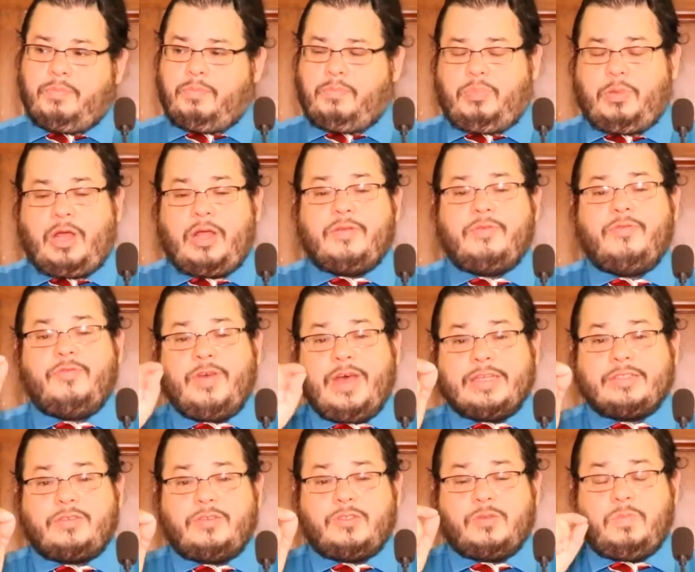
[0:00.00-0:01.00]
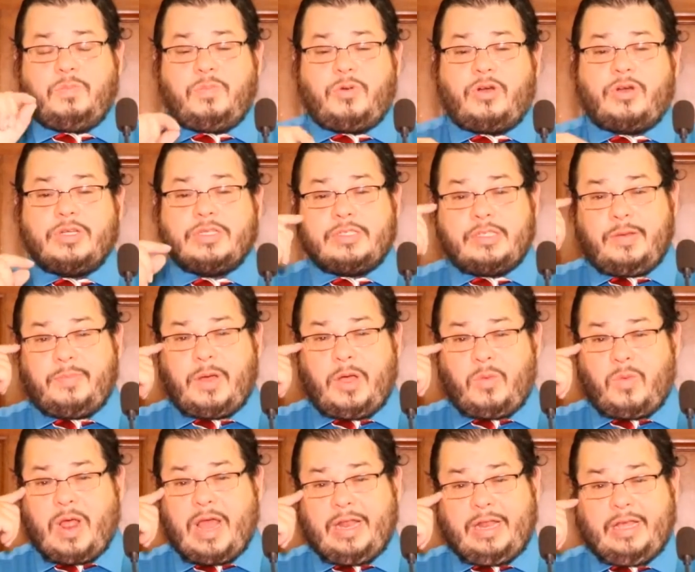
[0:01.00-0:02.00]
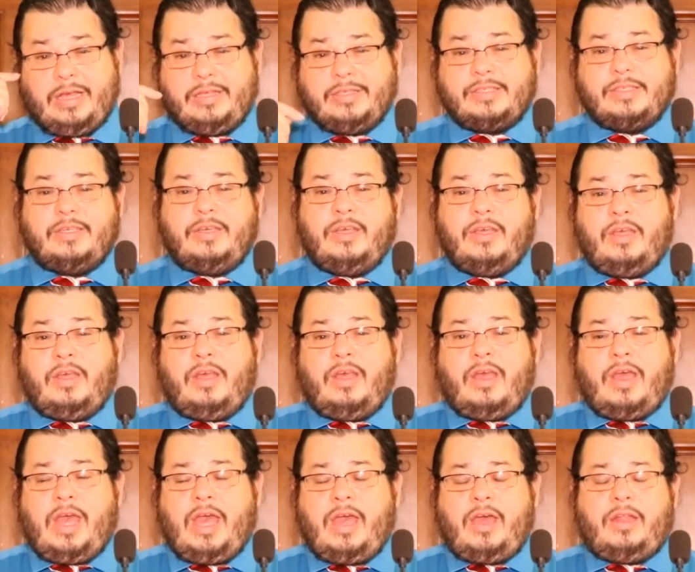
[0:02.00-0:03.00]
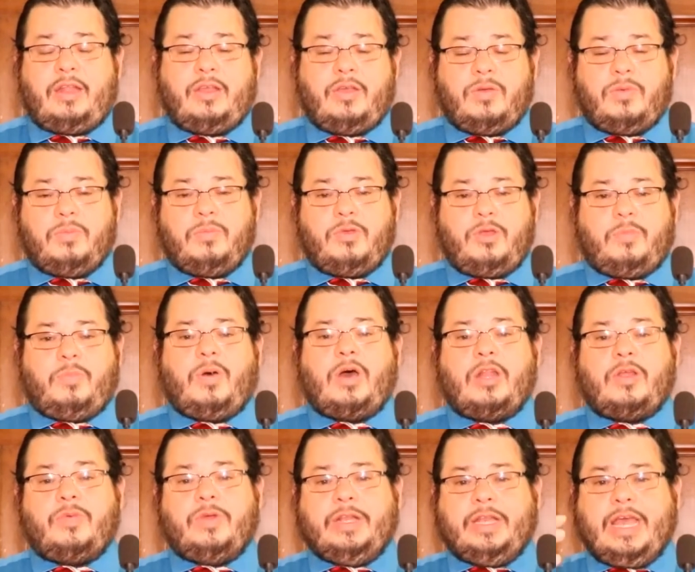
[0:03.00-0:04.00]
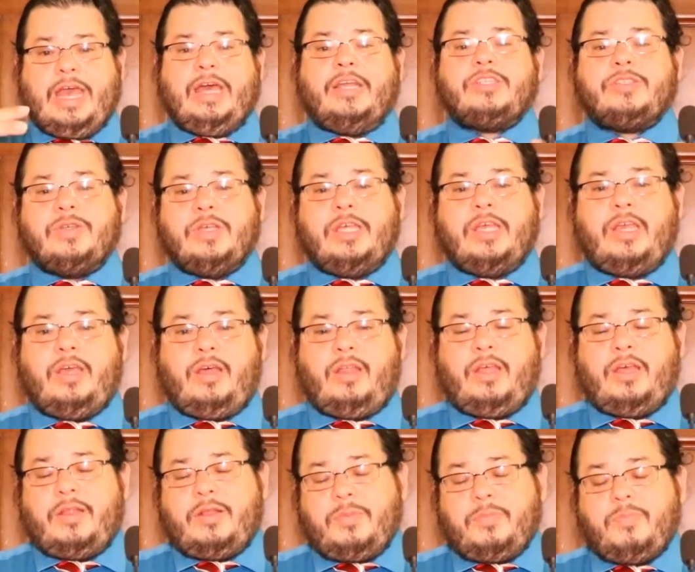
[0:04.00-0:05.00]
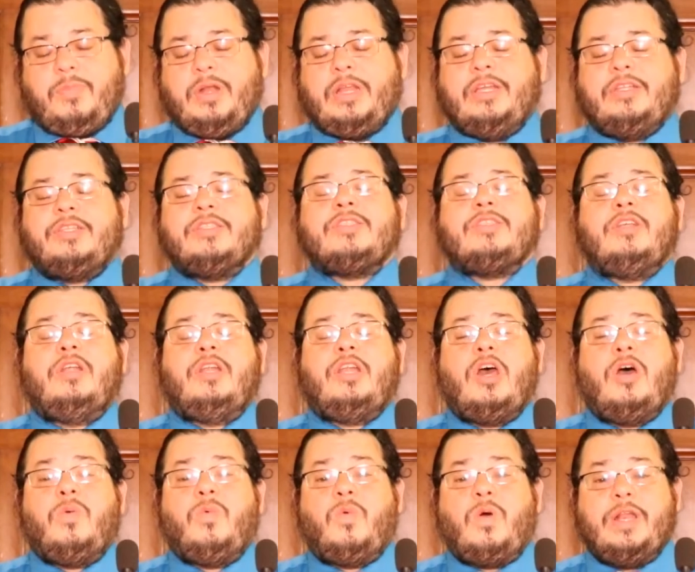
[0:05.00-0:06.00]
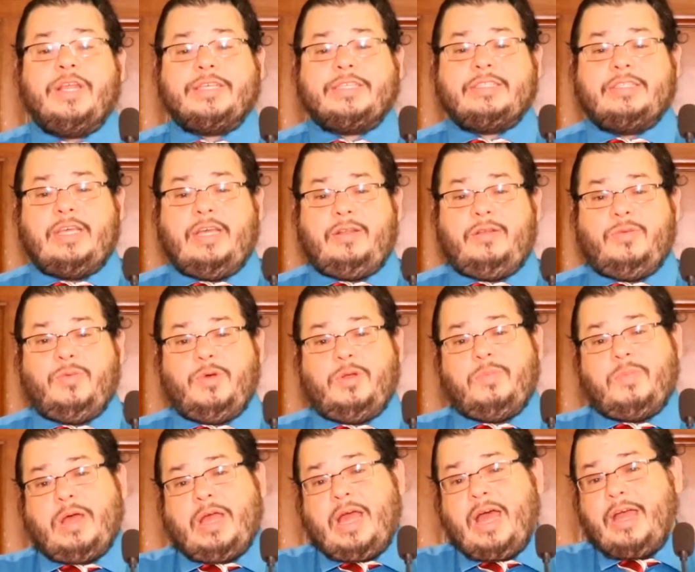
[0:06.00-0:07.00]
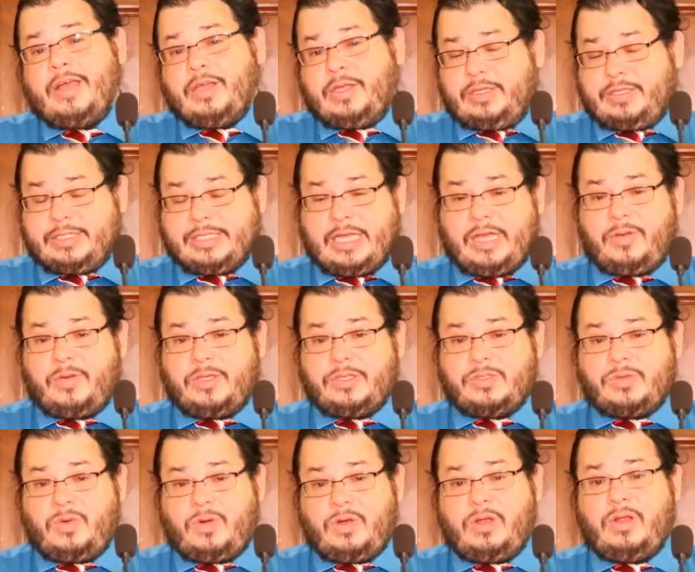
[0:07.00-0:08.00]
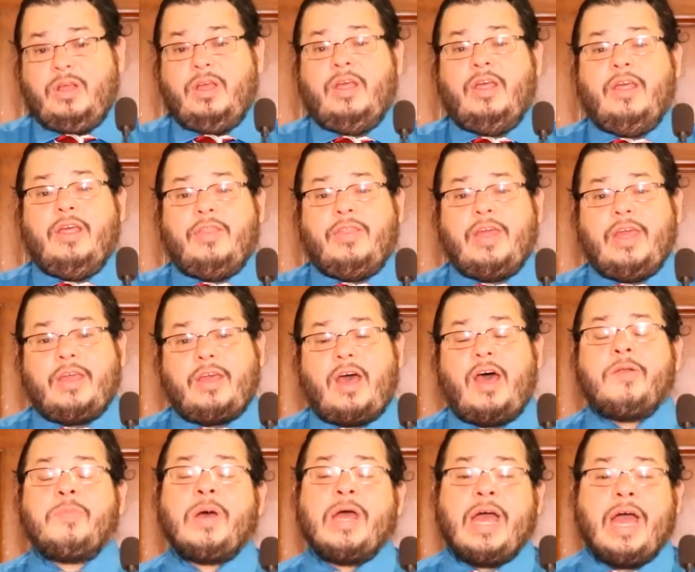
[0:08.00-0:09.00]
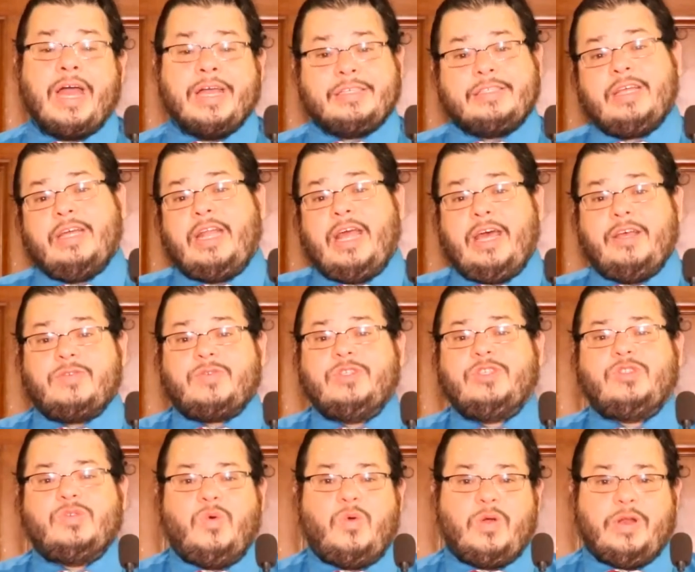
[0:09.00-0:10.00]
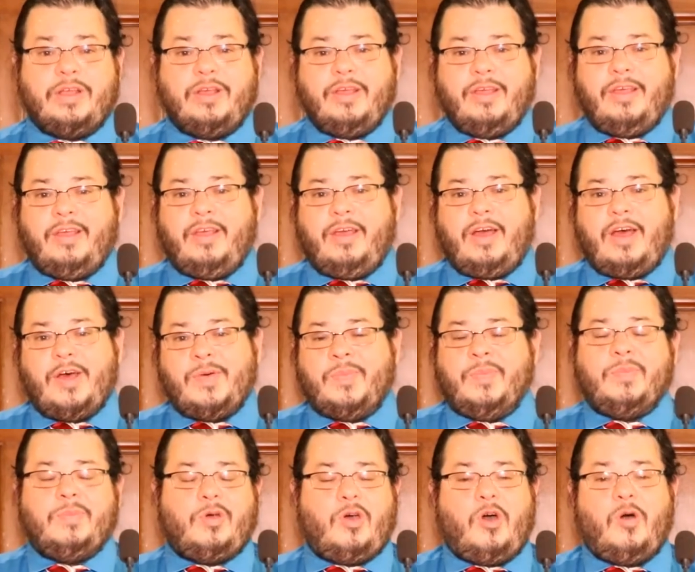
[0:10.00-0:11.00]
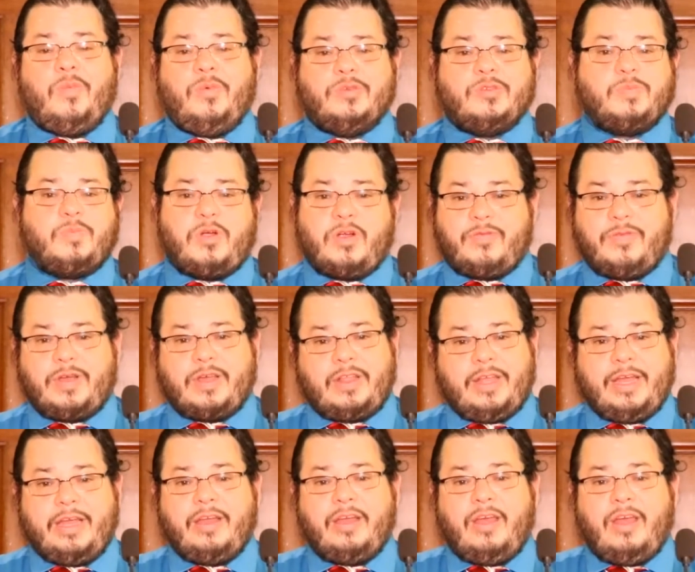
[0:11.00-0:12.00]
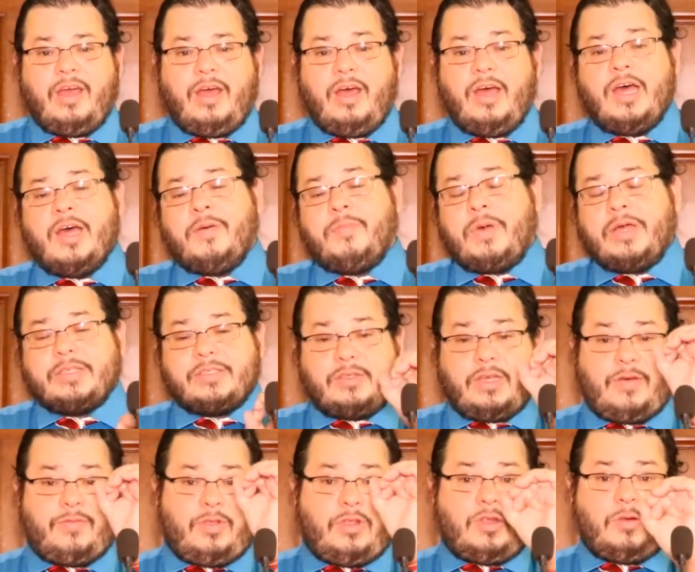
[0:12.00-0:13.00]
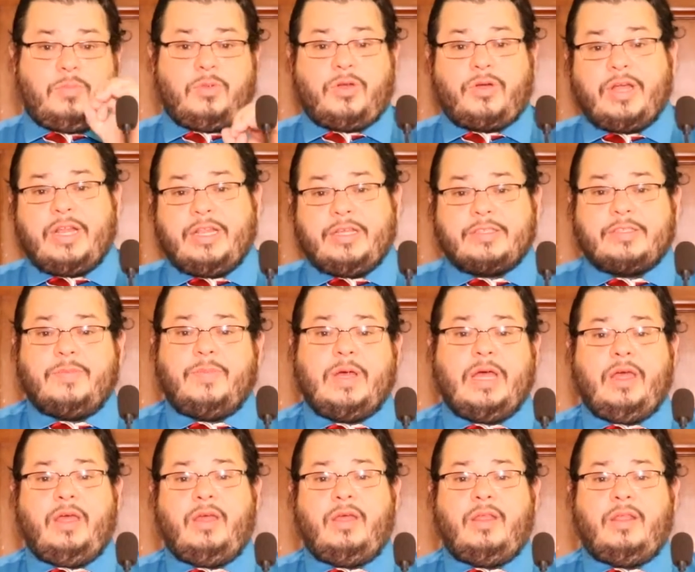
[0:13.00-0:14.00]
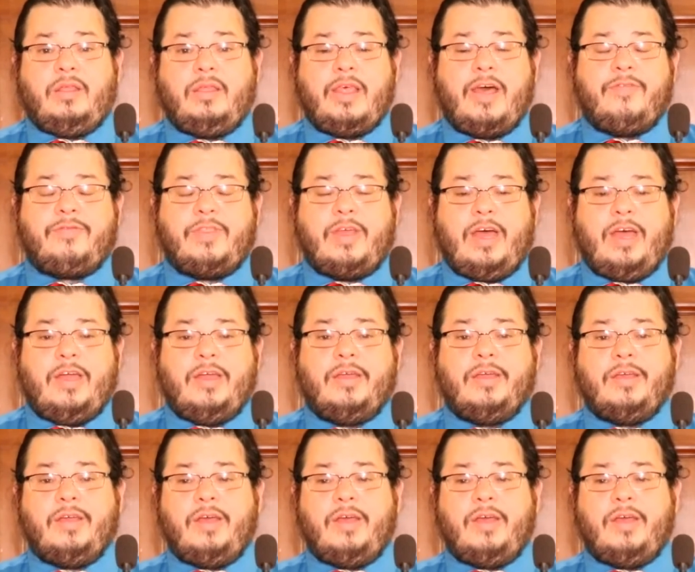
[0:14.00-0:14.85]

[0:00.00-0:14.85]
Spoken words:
blood vessels burst in my retinas, and your body would naturally heal it, but he just didn't know what extent would my eyesight restore. Thank God my eyesight has restored almost perfectly. I still have a little blurriness in my left eye,